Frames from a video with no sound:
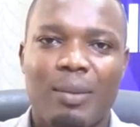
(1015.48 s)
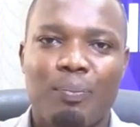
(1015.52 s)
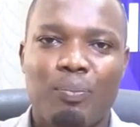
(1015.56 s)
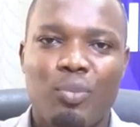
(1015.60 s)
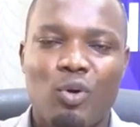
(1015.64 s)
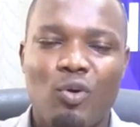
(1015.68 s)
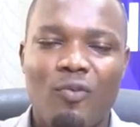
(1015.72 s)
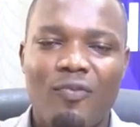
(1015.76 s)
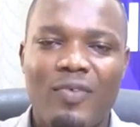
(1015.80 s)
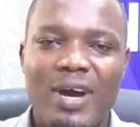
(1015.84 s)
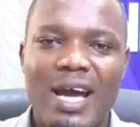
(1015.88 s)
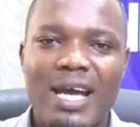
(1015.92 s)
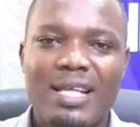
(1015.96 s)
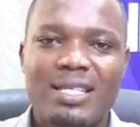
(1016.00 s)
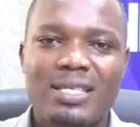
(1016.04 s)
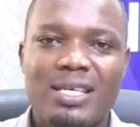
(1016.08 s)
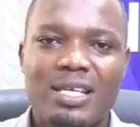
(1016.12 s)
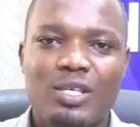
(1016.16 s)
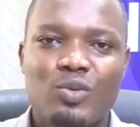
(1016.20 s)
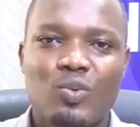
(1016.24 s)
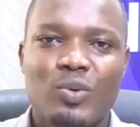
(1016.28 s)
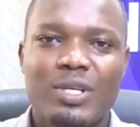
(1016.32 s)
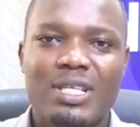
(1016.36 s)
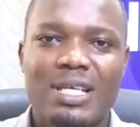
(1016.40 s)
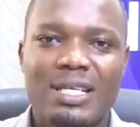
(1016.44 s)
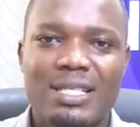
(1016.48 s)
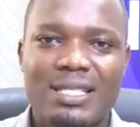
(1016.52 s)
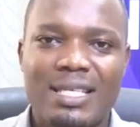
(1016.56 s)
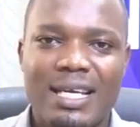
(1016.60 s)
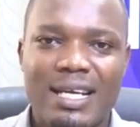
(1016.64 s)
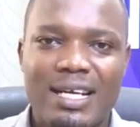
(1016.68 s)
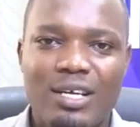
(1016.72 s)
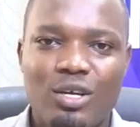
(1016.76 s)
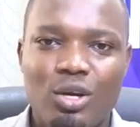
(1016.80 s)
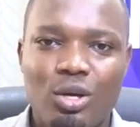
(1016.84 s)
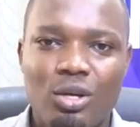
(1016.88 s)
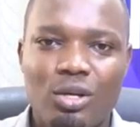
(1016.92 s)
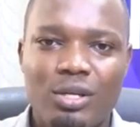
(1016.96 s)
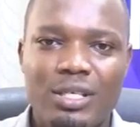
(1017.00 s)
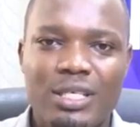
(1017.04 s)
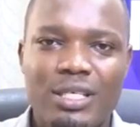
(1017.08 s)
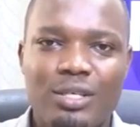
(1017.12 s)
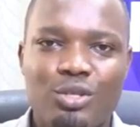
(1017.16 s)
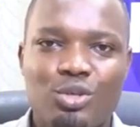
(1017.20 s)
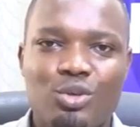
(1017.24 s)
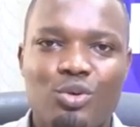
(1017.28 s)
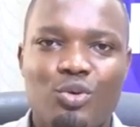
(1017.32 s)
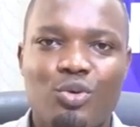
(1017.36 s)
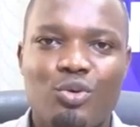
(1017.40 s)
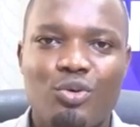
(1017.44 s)
provides us with a technology
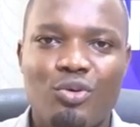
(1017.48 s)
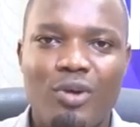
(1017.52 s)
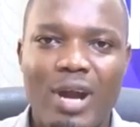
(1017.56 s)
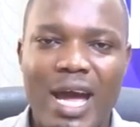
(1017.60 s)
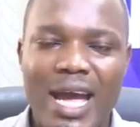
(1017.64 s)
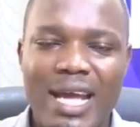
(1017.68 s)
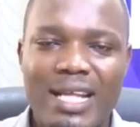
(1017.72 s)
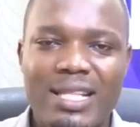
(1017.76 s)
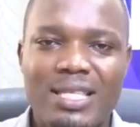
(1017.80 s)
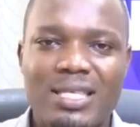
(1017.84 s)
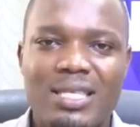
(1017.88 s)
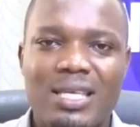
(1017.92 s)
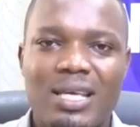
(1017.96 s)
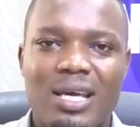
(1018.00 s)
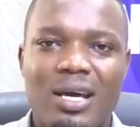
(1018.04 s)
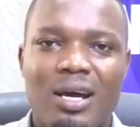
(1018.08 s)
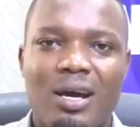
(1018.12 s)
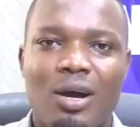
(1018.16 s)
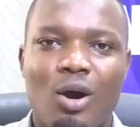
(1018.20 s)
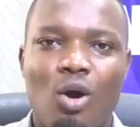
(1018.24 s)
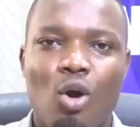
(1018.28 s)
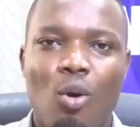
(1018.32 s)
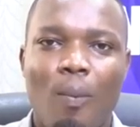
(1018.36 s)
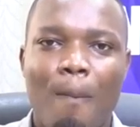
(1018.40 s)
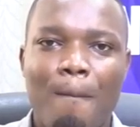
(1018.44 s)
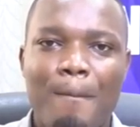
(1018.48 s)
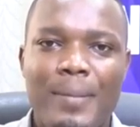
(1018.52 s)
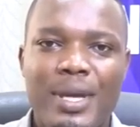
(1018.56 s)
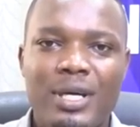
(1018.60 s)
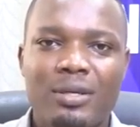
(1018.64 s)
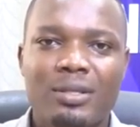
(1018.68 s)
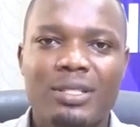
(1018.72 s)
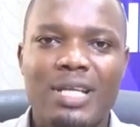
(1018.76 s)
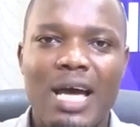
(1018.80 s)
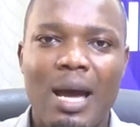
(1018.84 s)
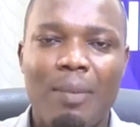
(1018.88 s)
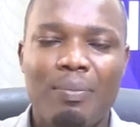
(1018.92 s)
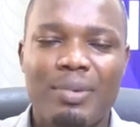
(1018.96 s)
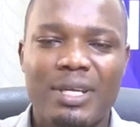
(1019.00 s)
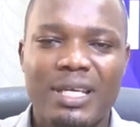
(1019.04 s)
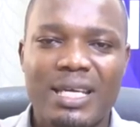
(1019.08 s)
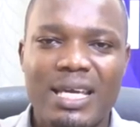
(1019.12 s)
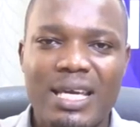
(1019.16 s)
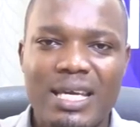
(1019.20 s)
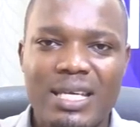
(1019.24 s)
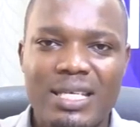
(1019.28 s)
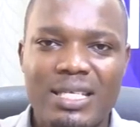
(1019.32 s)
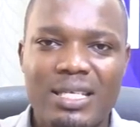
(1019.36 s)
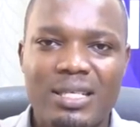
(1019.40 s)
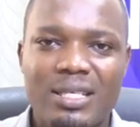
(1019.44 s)
to write or build
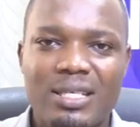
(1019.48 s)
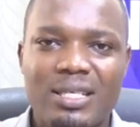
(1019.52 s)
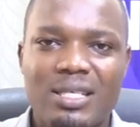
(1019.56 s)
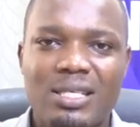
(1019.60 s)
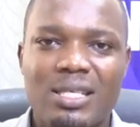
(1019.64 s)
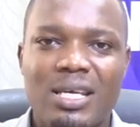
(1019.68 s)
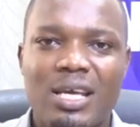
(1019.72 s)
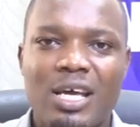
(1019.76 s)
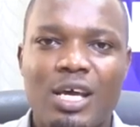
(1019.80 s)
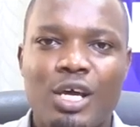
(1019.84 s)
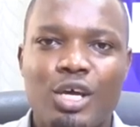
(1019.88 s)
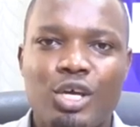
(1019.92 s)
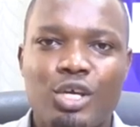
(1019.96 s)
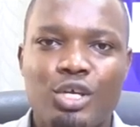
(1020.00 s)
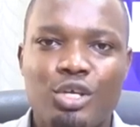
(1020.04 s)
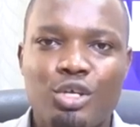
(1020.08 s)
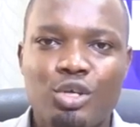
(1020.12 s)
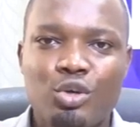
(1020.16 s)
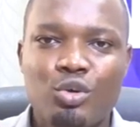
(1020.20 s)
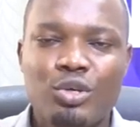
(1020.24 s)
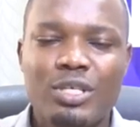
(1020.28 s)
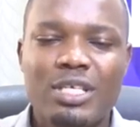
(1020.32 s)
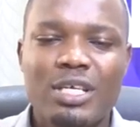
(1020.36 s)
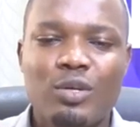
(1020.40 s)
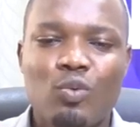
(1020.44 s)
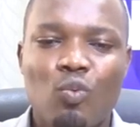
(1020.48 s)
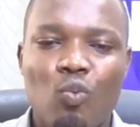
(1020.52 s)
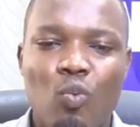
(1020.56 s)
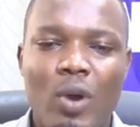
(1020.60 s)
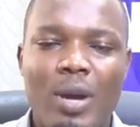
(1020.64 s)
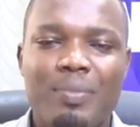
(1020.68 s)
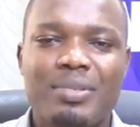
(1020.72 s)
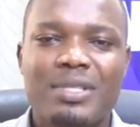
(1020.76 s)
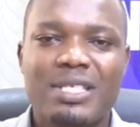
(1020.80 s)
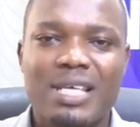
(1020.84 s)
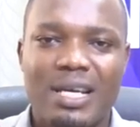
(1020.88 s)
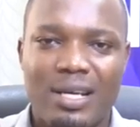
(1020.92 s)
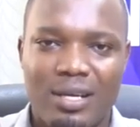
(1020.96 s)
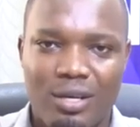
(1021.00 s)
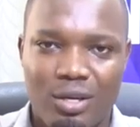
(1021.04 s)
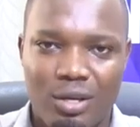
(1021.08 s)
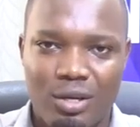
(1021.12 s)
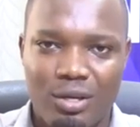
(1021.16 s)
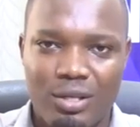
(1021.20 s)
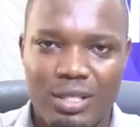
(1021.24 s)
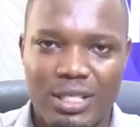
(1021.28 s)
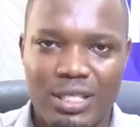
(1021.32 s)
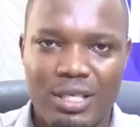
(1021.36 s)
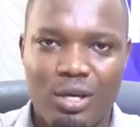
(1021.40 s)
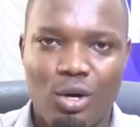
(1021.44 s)
applications using web
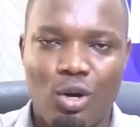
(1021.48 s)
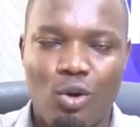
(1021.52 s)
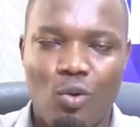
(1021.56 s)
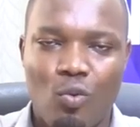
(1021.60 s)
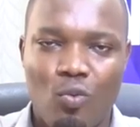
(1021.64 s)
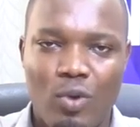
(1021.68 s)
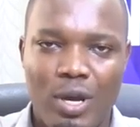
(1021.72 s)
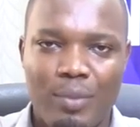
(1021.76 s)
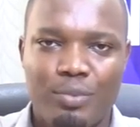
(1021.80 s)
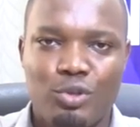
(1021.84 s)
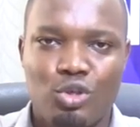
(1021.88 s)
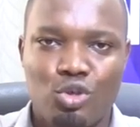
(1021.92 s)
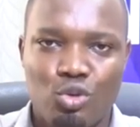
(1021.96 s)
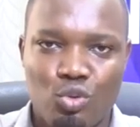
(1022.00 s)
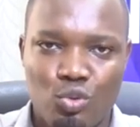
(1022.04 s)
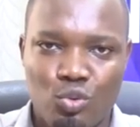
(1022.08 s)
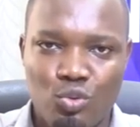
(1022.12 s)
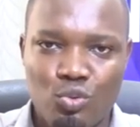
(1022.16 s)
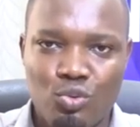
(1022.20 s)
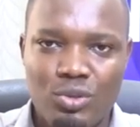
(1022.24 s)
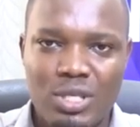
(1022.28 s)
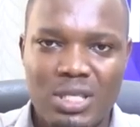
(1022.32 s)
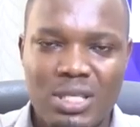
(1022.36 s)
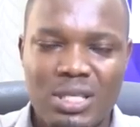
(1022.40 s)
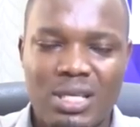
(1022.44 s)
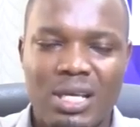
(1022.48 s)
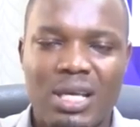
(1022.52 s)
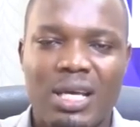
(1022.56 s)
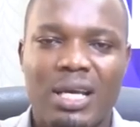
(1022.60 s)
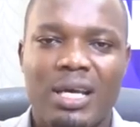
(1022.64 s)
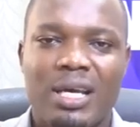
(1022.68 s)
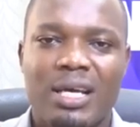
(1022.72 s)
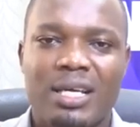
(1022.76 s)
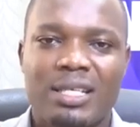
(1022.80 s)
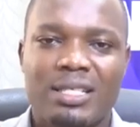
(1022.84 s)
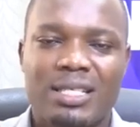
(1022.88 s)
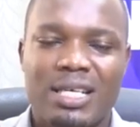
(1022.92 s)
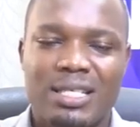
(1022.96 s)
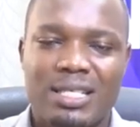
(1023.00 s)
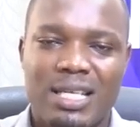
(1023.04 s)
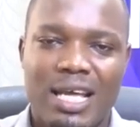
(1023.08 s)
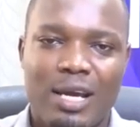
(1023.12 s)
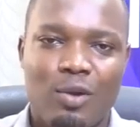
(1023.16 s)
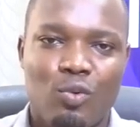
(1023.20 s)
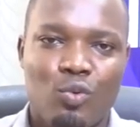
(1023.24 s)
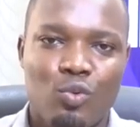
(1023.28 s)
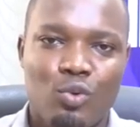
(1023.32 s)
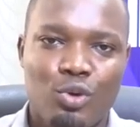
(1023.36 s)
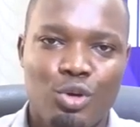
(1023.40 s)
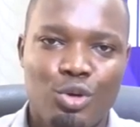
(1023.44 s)
technology or web tools, just
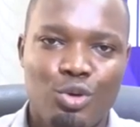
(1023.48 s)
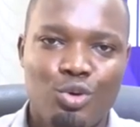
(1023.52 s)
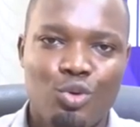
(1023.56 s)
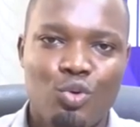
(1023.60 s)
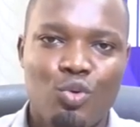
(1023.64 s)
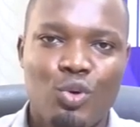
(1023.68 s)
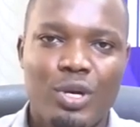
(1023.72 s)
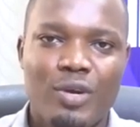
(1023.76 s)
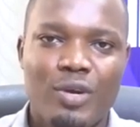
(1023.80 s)
like we would do